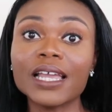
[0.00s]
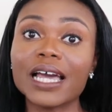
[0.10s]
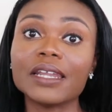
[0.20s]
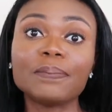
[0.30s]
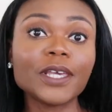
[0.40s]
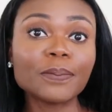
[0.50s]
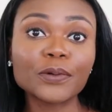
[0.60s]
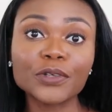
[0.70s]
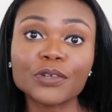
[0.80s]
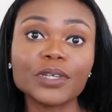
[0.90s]
and the
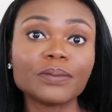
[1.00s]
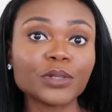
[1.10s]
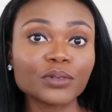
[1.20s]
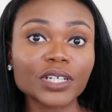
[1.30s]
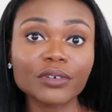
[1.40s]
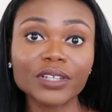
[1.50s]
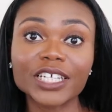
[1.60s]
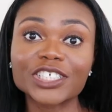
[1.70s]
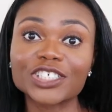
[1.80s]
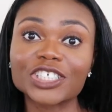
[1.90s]
people you meet. Build that
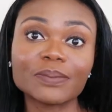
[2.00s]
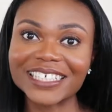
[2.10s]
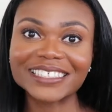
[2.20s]
relationship.